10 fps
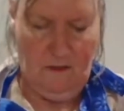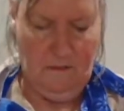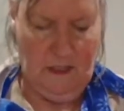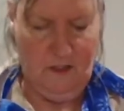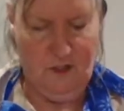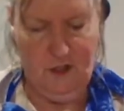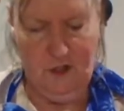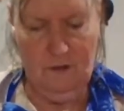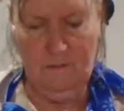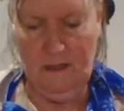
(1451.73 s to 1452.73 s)
Make
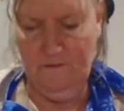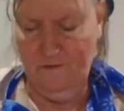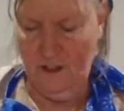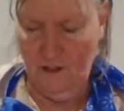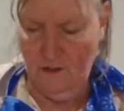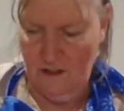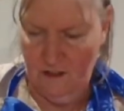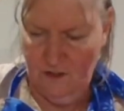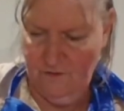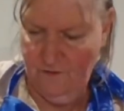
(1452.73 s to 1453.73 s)
sure my finger
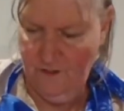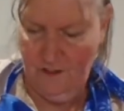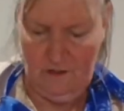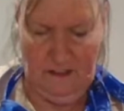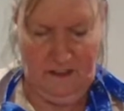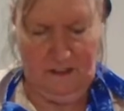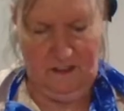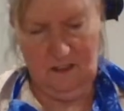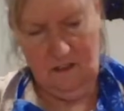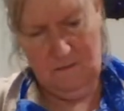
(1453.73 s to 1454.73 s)
is fairly
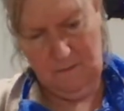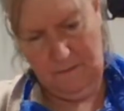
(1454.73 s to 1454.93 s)
clean.